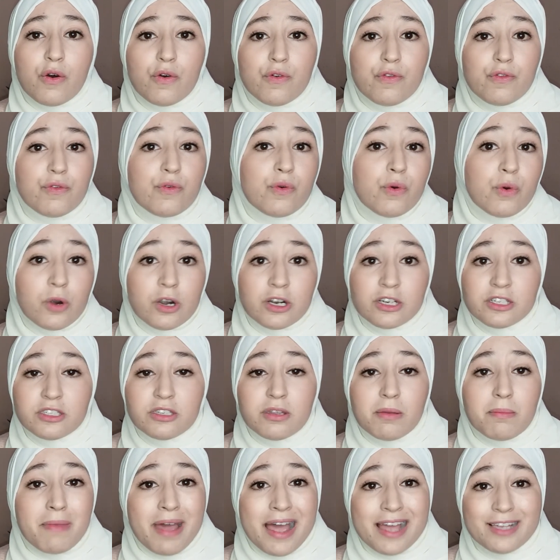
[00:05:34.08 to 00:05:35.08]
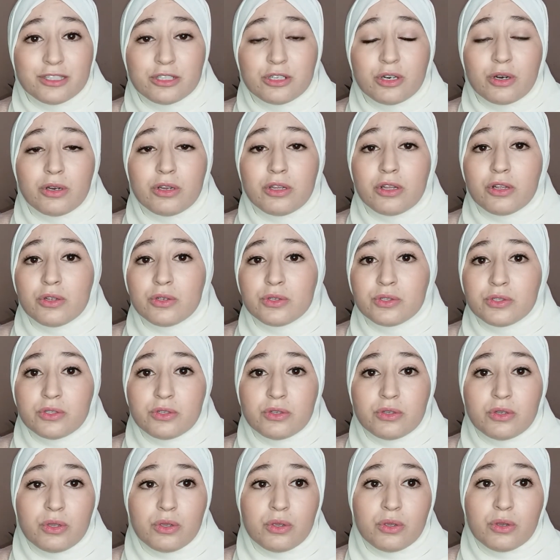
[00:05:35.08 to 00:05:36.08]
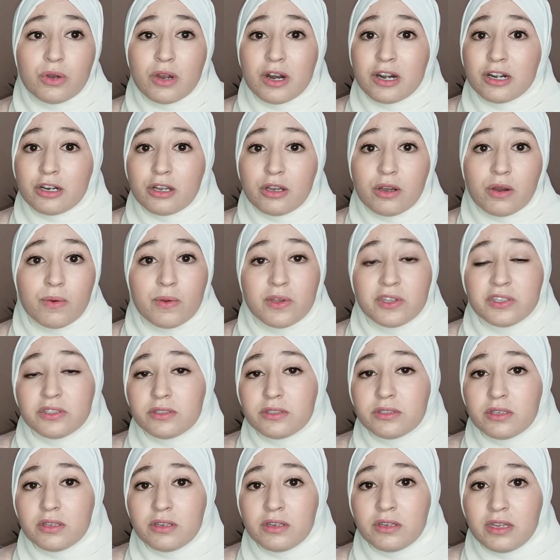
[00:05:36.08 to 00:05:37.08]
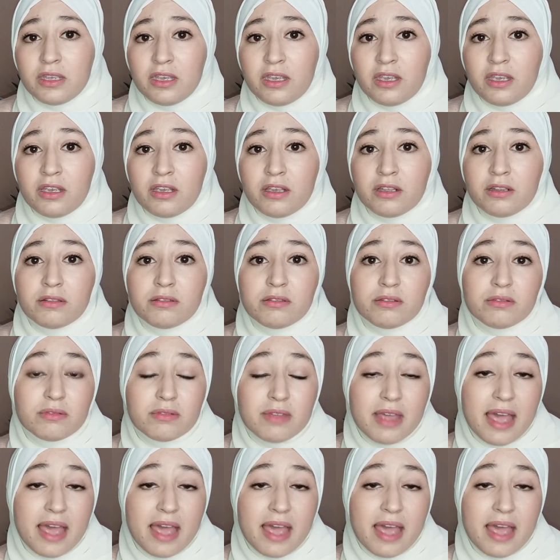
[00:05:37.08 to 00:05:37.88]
Of course, the materials you are going to need,